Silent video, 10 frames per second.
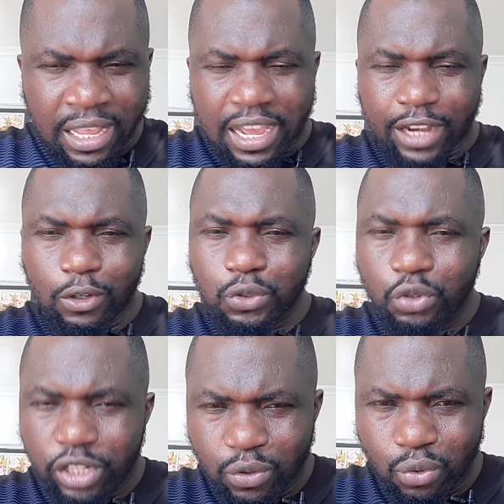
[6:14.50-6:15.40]
And he also
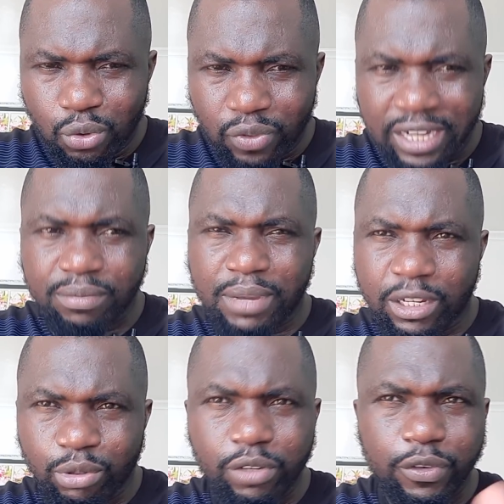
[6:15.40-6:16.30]
knew that by
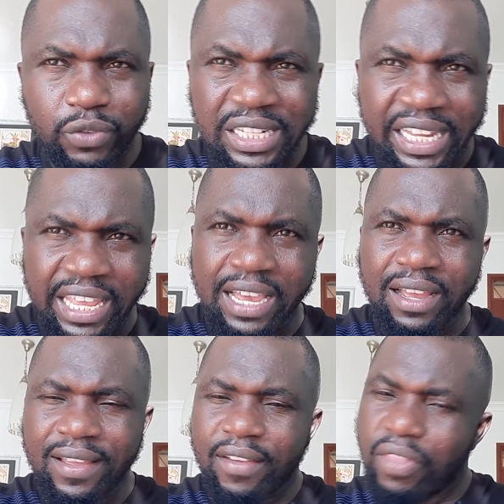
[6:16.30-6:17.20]
2015 here,
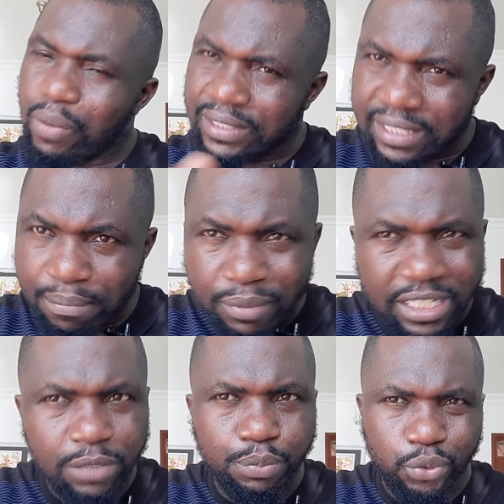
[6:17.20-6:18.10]
there were some
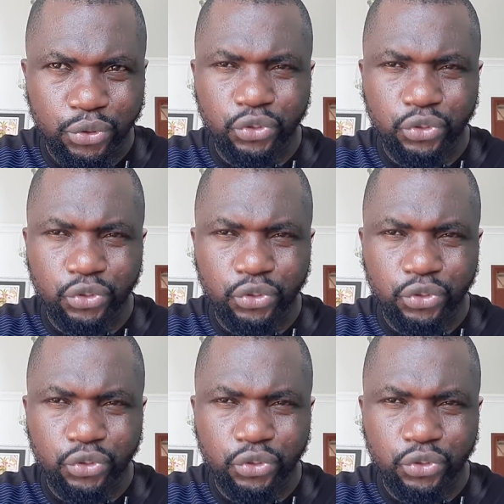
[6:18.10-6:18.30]
disputes.